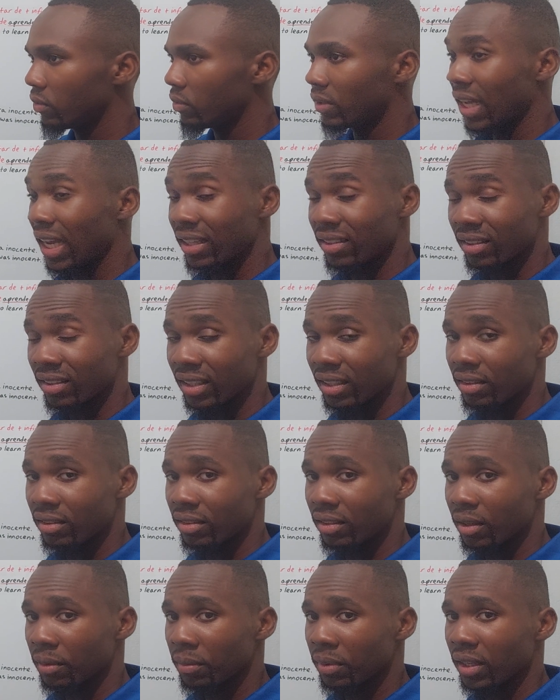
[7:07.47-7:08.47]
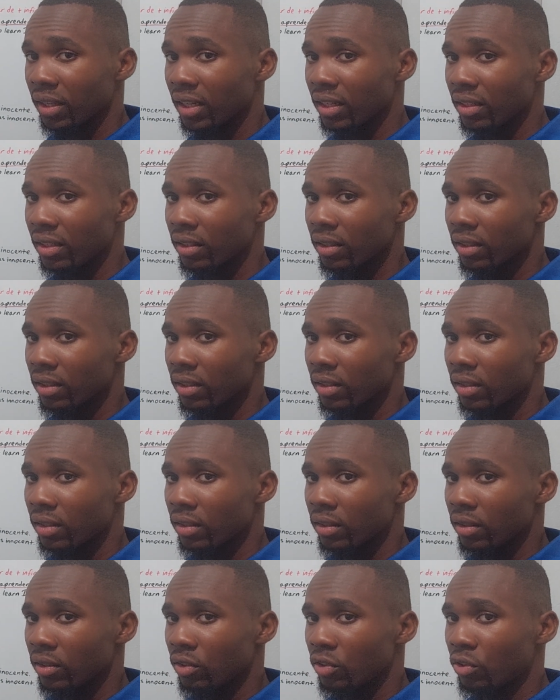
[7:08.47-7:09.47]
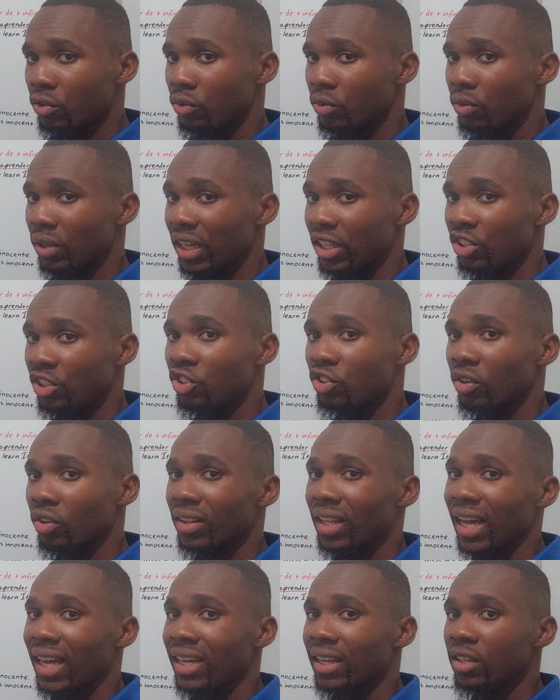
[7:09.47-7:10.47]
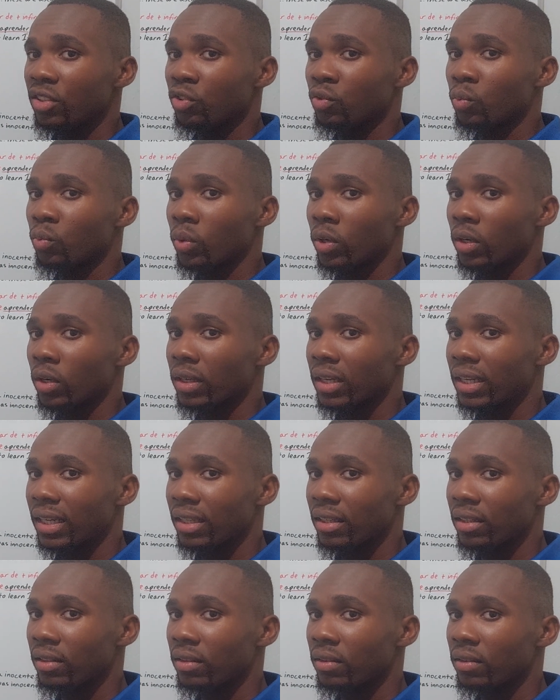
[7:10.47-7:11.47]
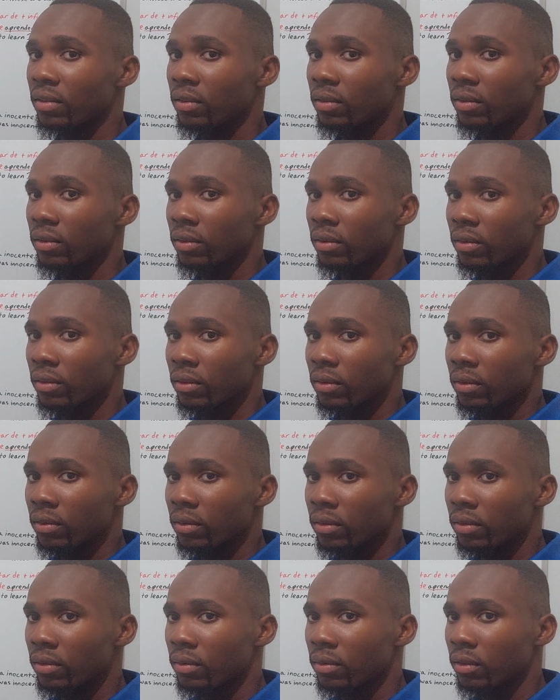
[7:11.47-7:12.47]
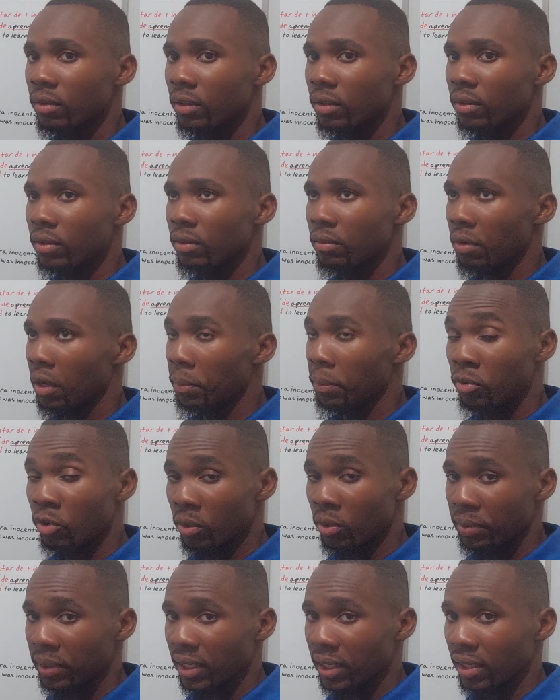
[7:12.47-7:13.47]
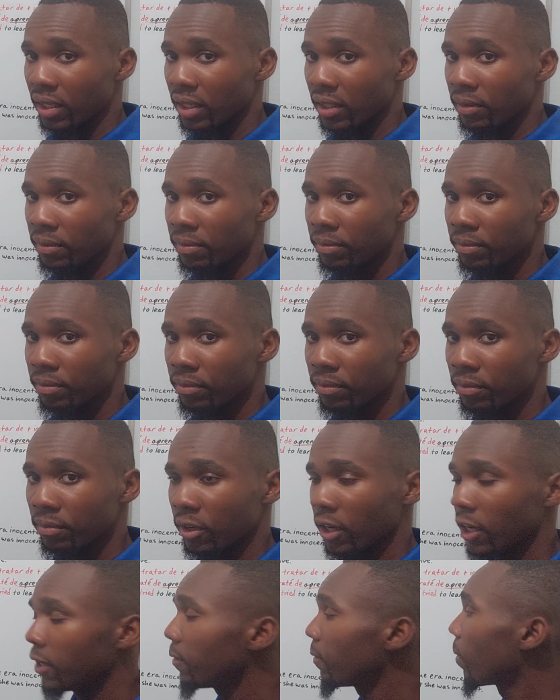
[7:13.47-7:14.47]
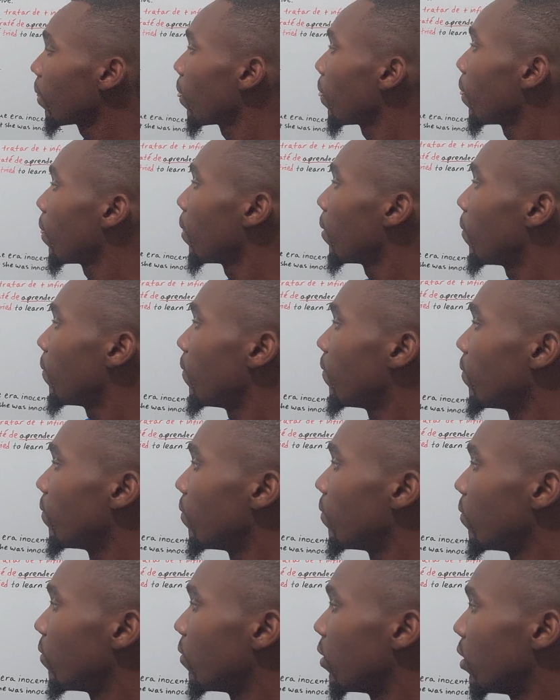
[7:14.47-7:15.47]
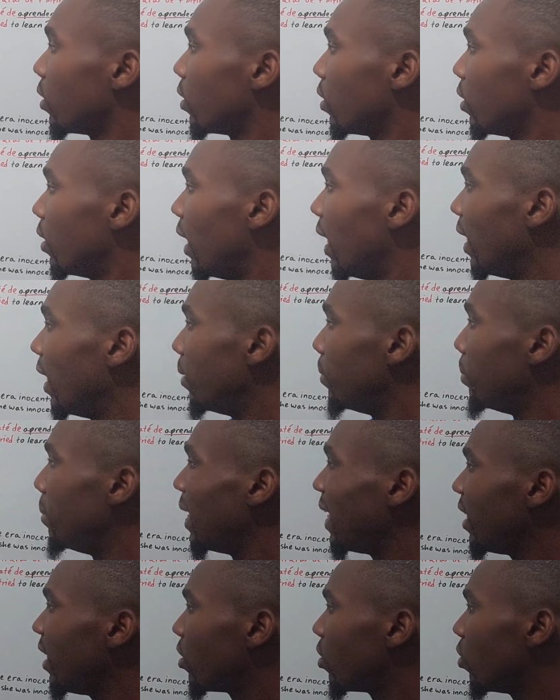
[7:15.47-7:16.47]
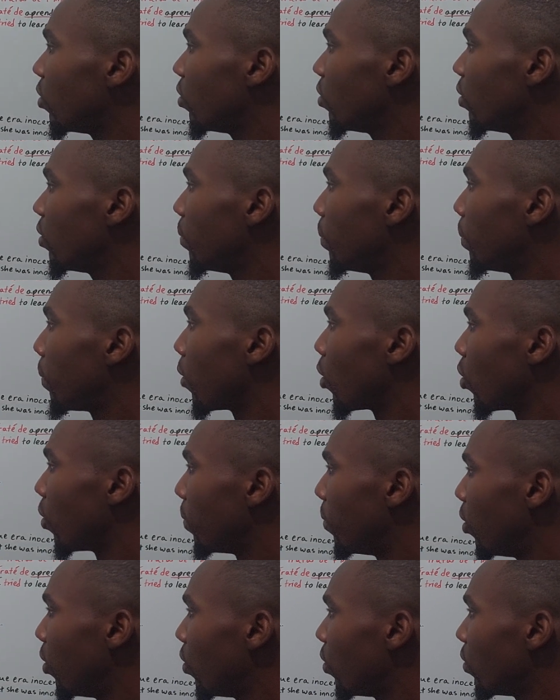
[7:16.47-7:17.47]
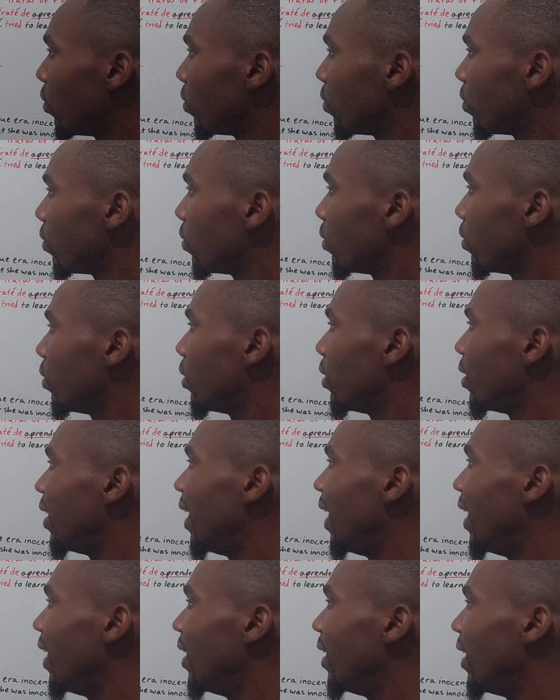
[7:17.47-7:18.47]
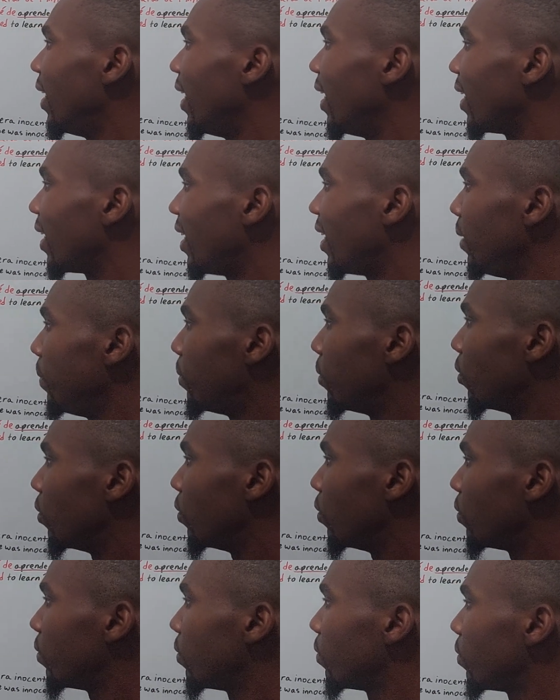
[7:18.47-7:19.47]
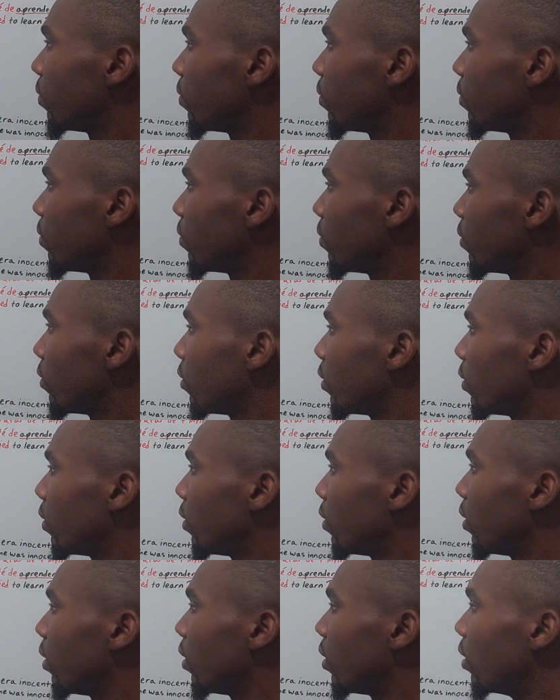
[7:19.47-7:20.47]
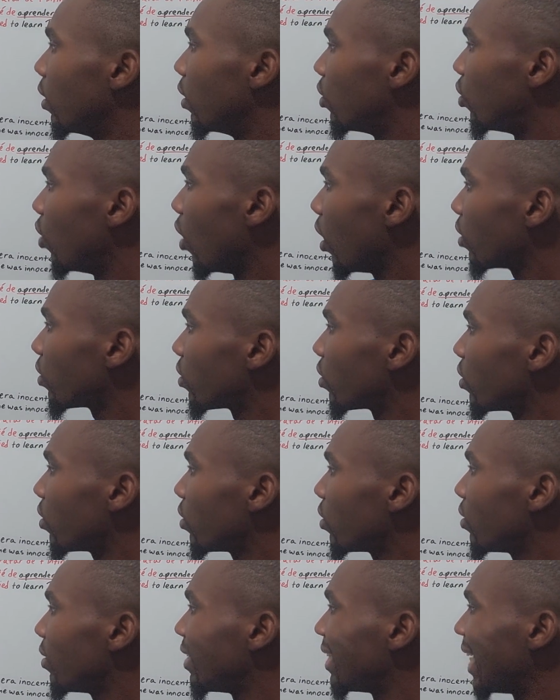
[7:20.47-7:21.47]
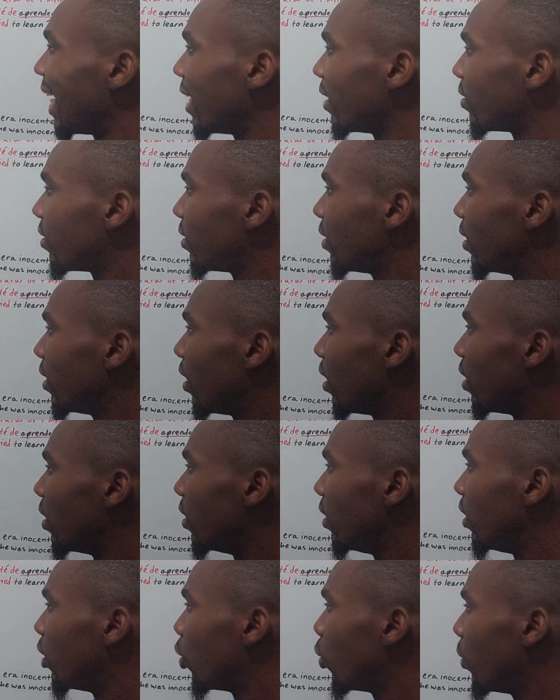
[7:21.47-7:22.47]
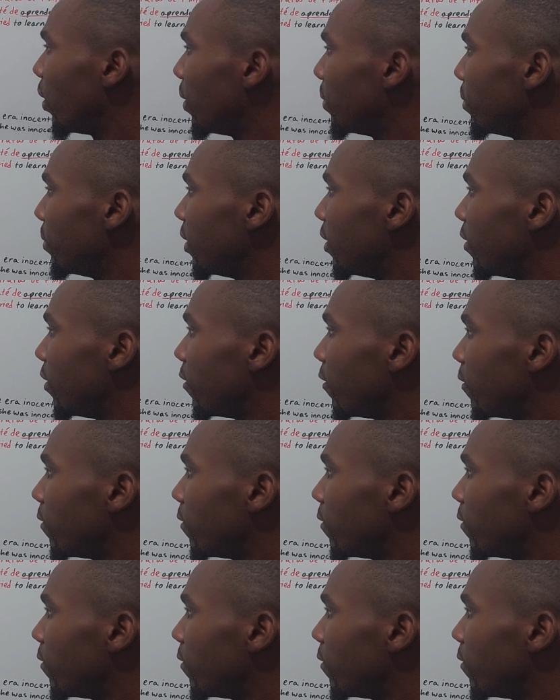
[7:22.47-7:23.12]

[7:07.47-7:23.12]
testing something to ensure that it is working appropriately, right? El médico probó el equipo. The doctor tested the equipment.